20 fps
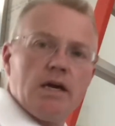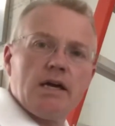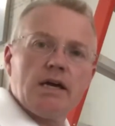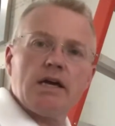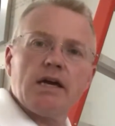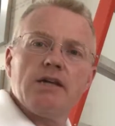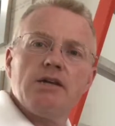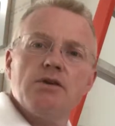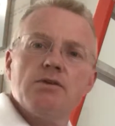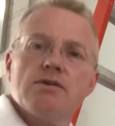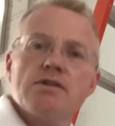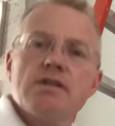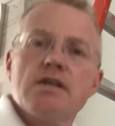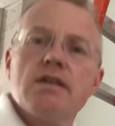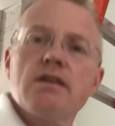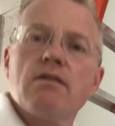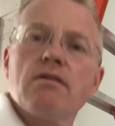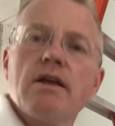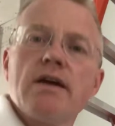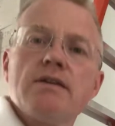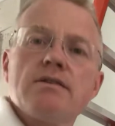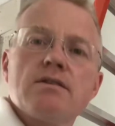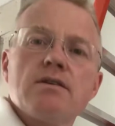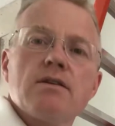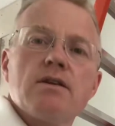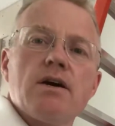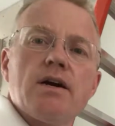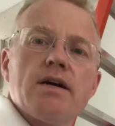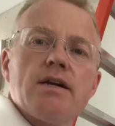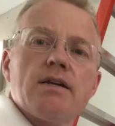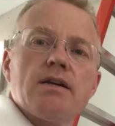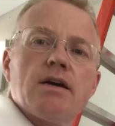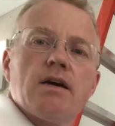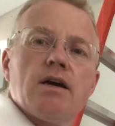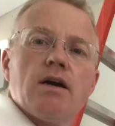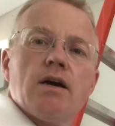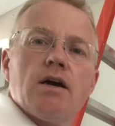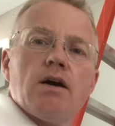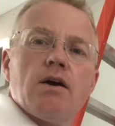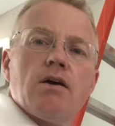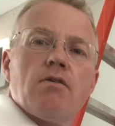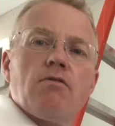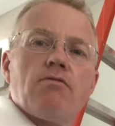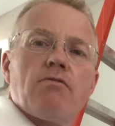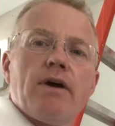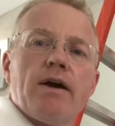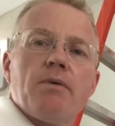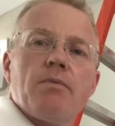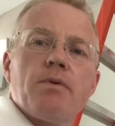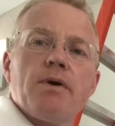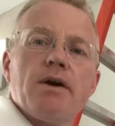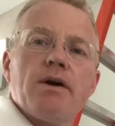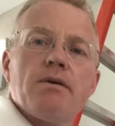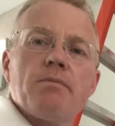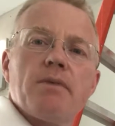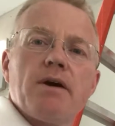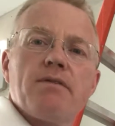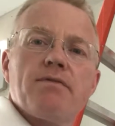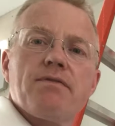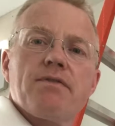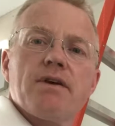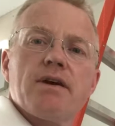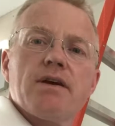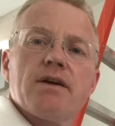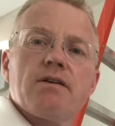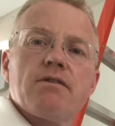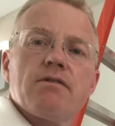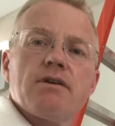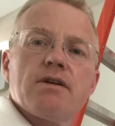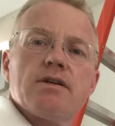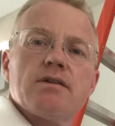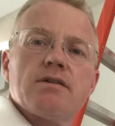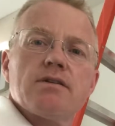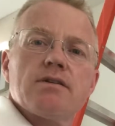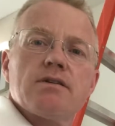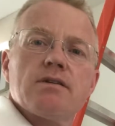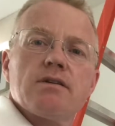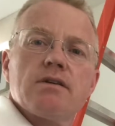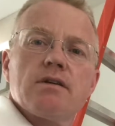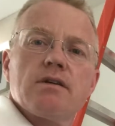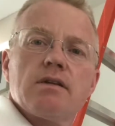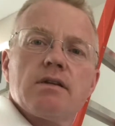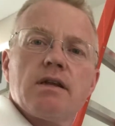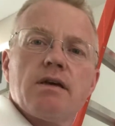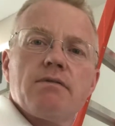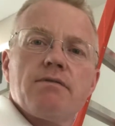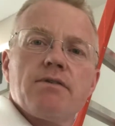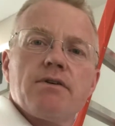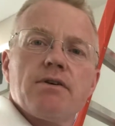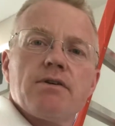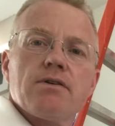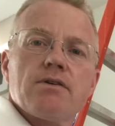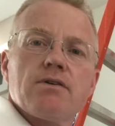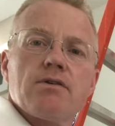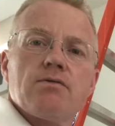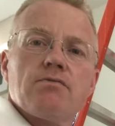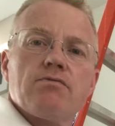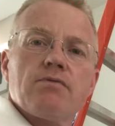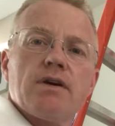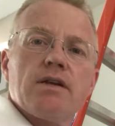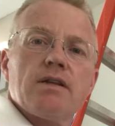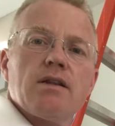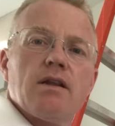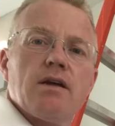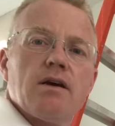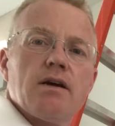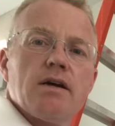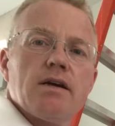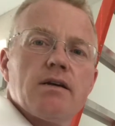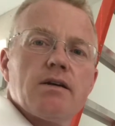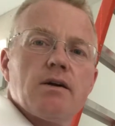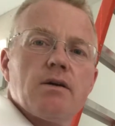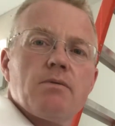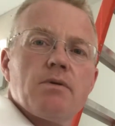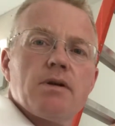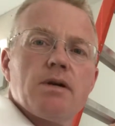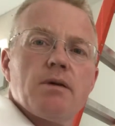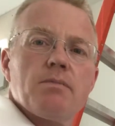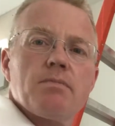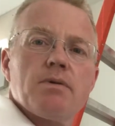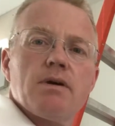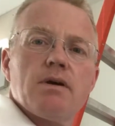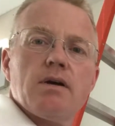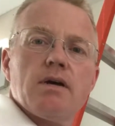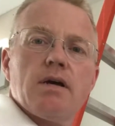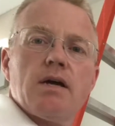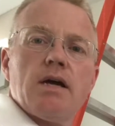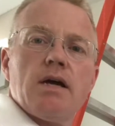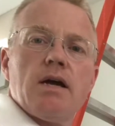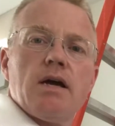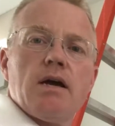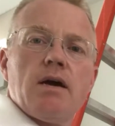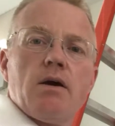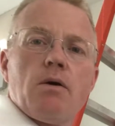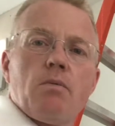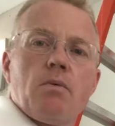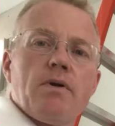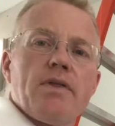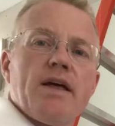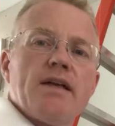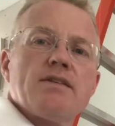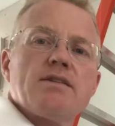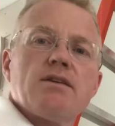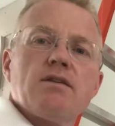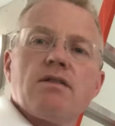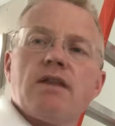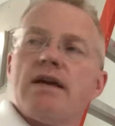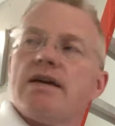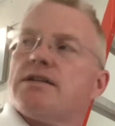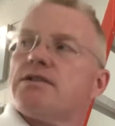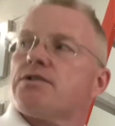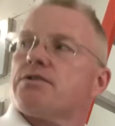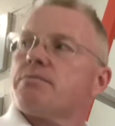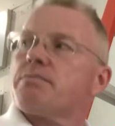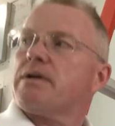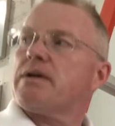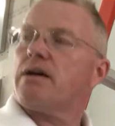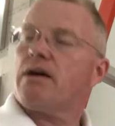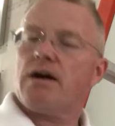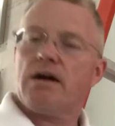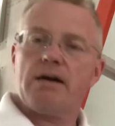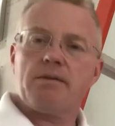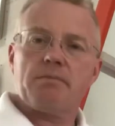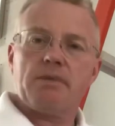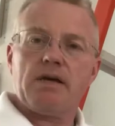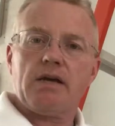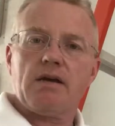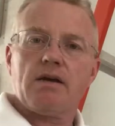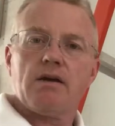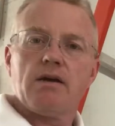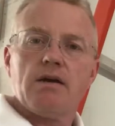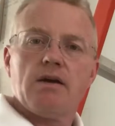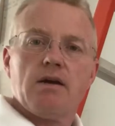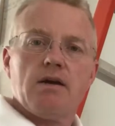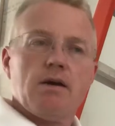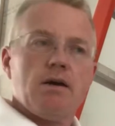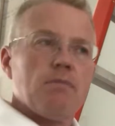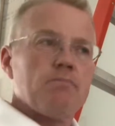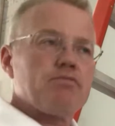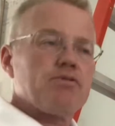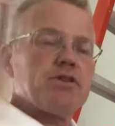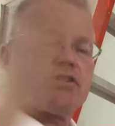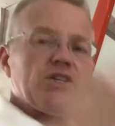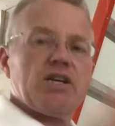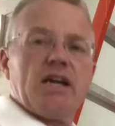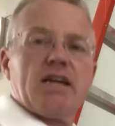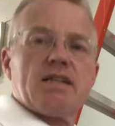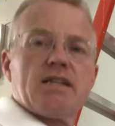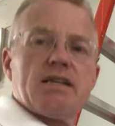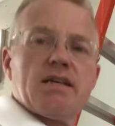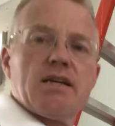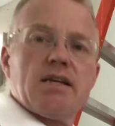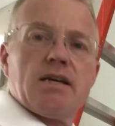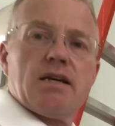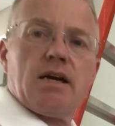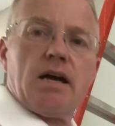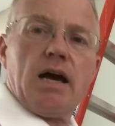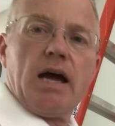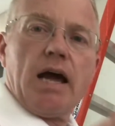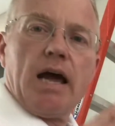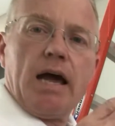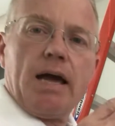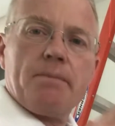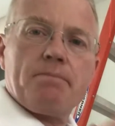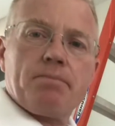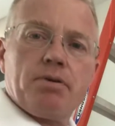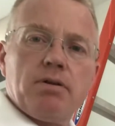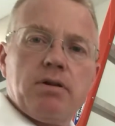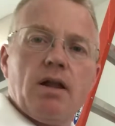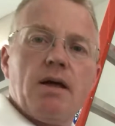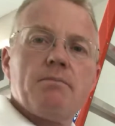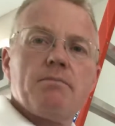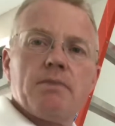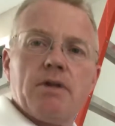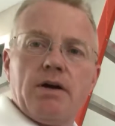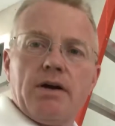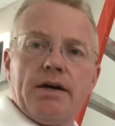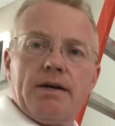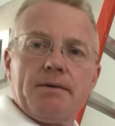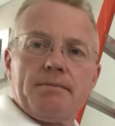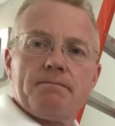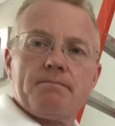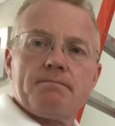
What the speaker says: can you see the laser line right where my finger is, the vertical red line going up? Well, that's a laser behind me projecting a plumb line.